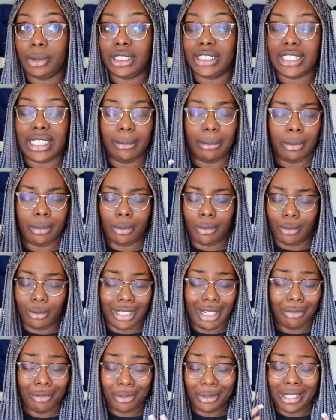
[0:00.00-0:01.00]
me you said,
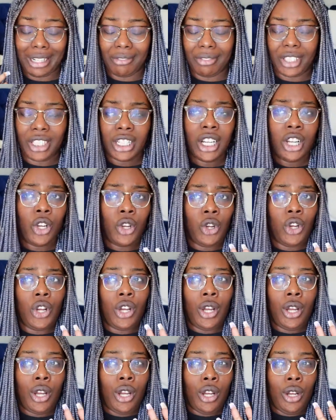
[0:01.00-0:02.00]
whatever, whatever.
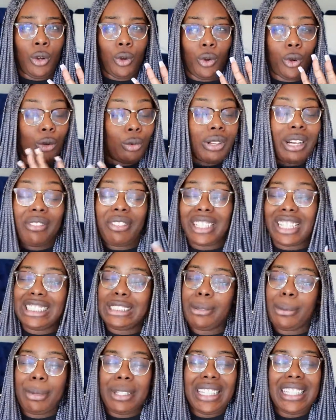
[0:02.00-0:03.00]
Or whatever the
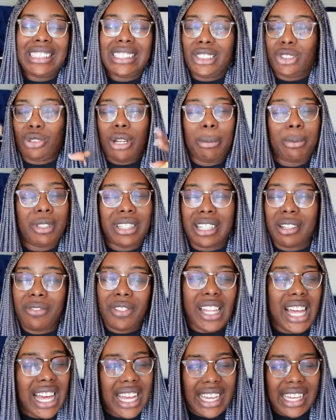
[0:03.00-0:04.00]
case may be, they just drop you like a
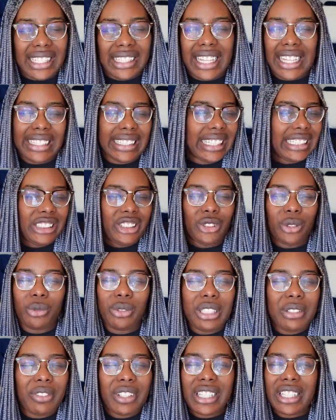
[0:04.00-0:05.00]
fly. Like, they
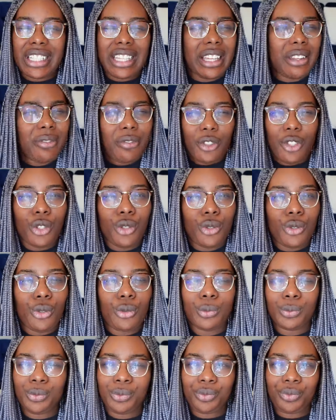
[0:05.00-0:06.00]
don't even give
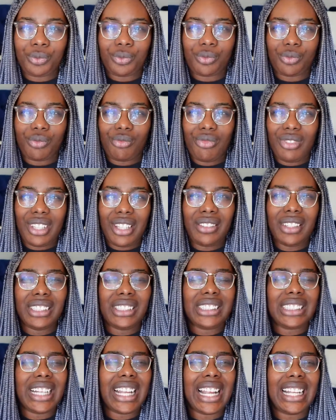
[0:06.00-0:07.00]
you the
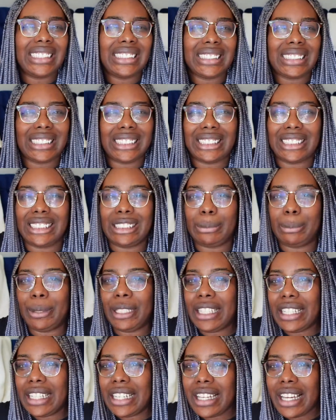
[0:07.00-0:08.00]
chance to
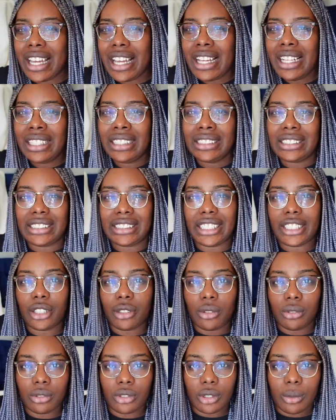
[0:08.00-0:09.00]
speak. say
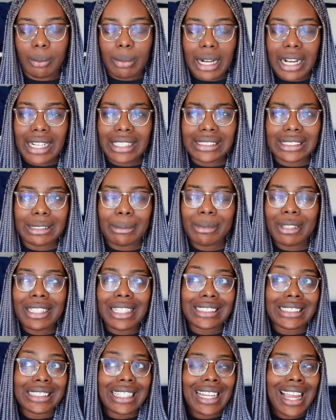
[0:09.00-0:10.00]
your own little mind, something
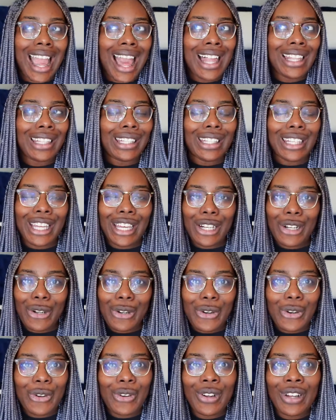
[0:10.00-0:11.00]
that's like
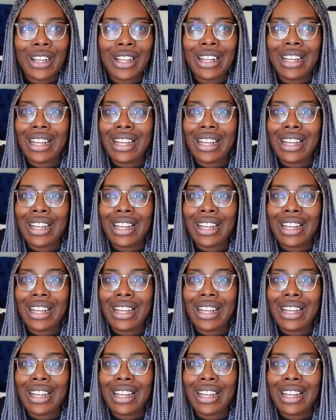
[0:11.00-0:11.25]
little,